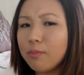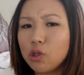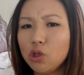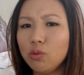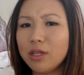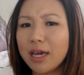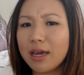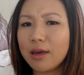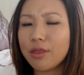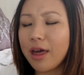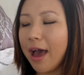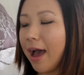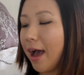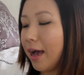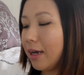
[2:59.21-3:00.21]
days,
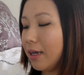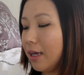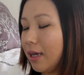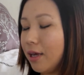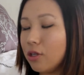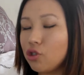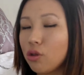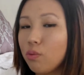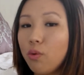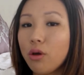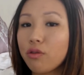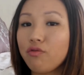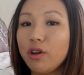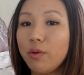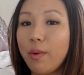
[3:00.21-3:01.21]
and it just
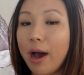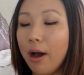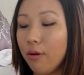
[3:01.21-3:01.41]
works really well.